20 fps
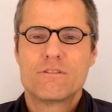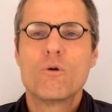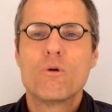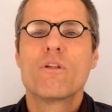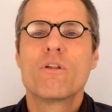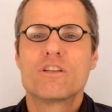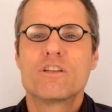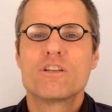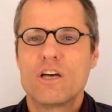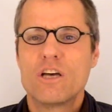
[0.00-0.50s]

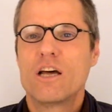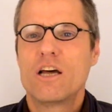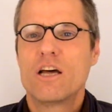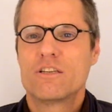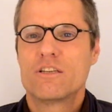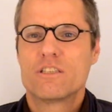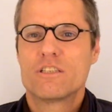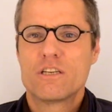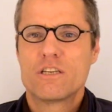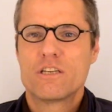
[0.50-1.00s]
oh, the Sun
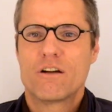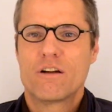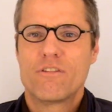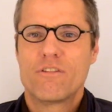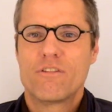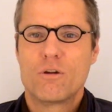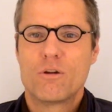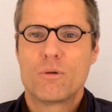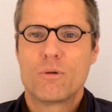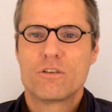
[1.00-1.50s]
is the center
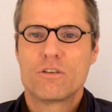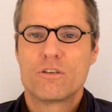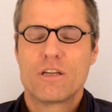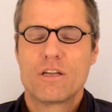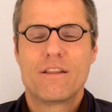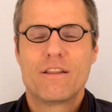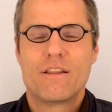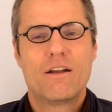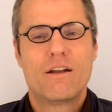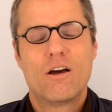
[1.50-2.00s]
of the universe.
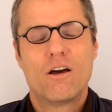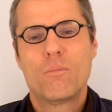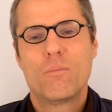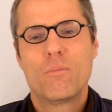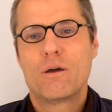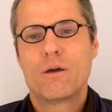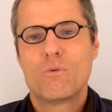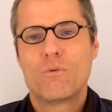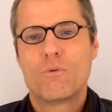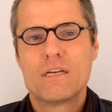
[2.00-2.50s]
And then,
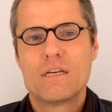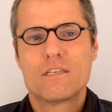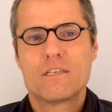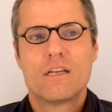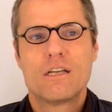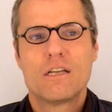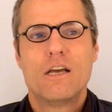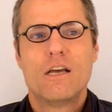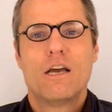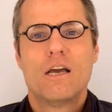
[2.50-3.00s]
nope, it
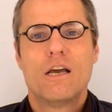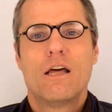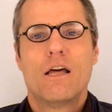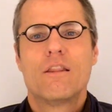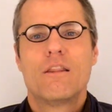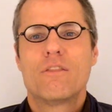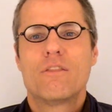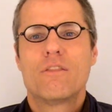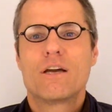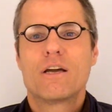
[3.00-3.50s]
wasn't.
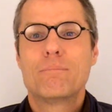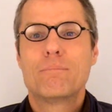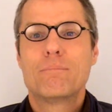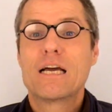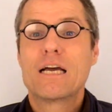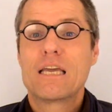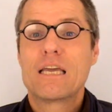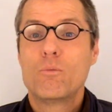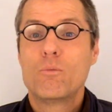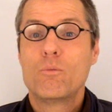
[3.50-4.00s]
That the
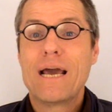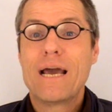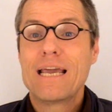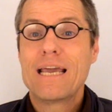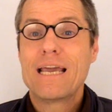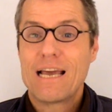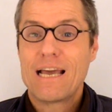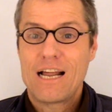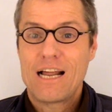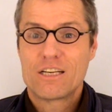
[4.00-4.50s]
Milky Way
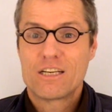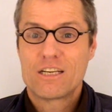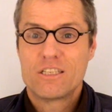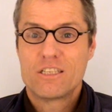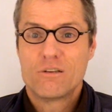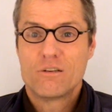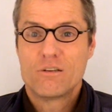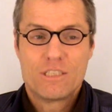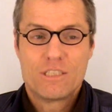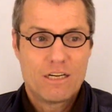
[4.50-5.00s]

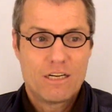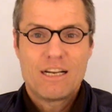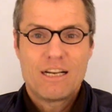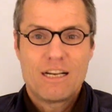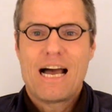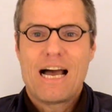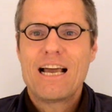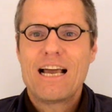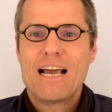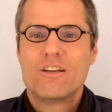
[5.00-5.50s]
galaxy was a
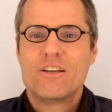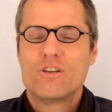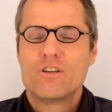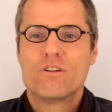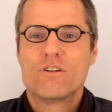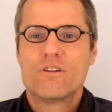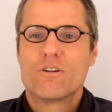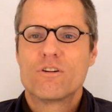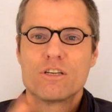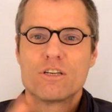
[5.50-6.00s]
little island
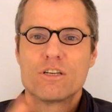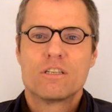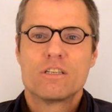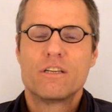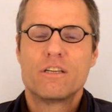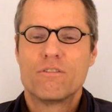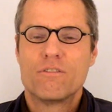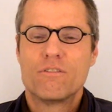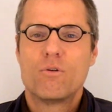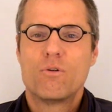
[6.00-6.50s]
universe
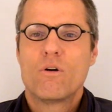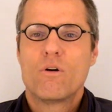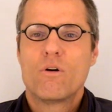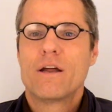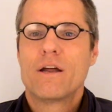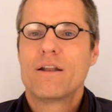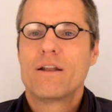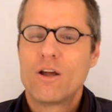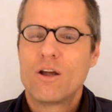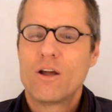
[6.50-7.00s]
in the
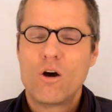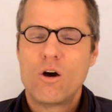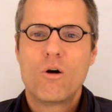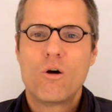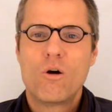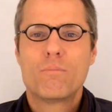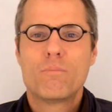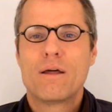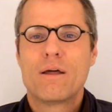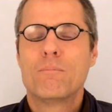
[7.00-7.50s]
void.
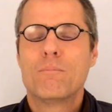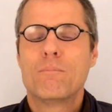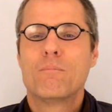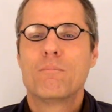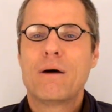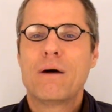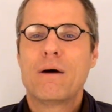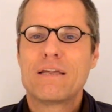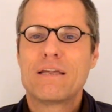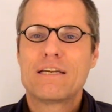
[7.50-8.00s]
Nope.
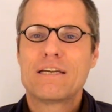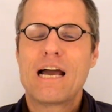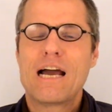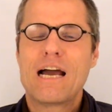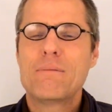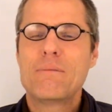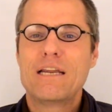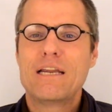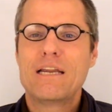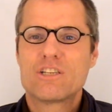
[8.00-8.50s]
And by the
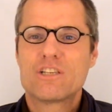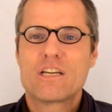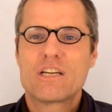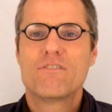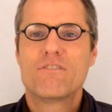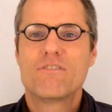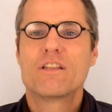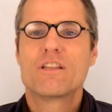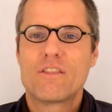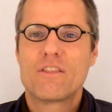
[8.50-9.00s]
time they
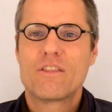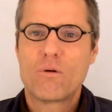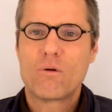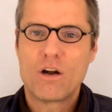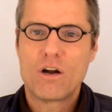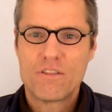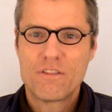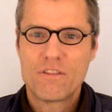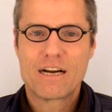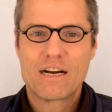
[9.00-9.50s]
discovered that there
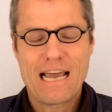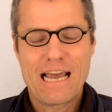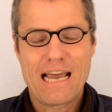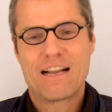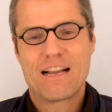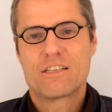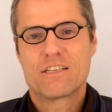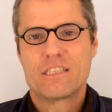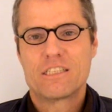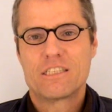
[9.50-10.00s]
were other
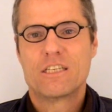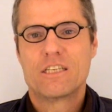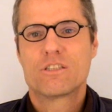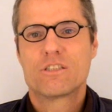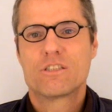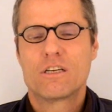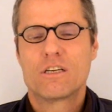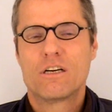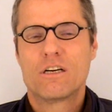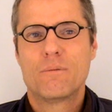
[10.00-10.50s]
galaxies
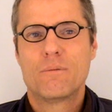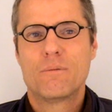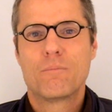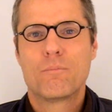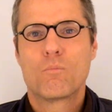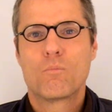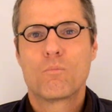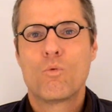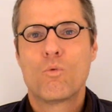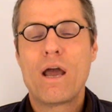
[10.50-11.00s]

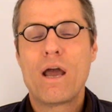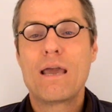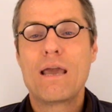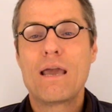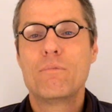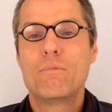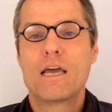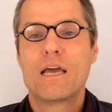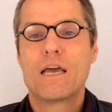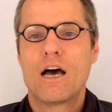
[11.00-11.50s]

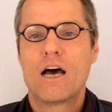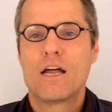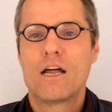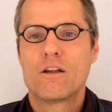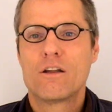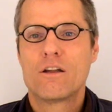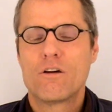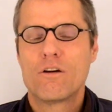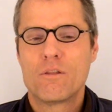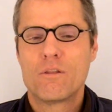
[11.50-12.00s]
way
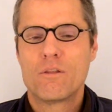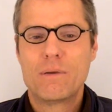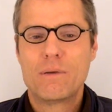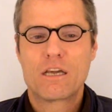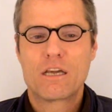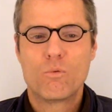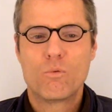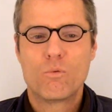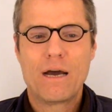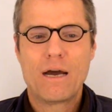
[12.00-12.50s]
beyond the
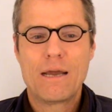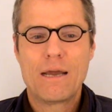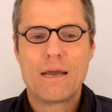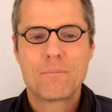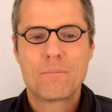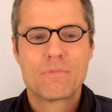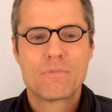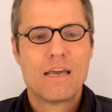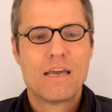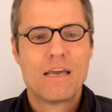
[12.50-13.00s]
Milky
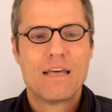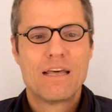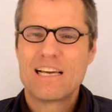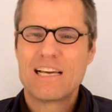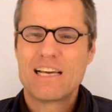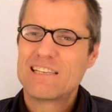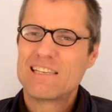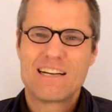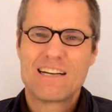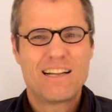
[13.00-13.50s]
Way,
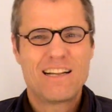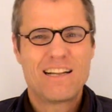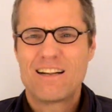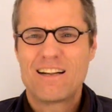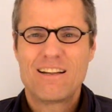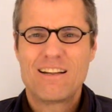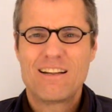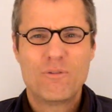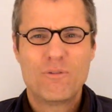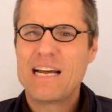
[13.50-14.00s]
they said,
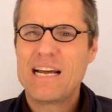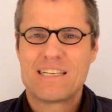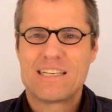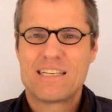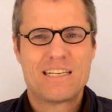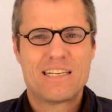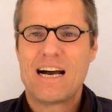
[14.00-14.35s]
we got to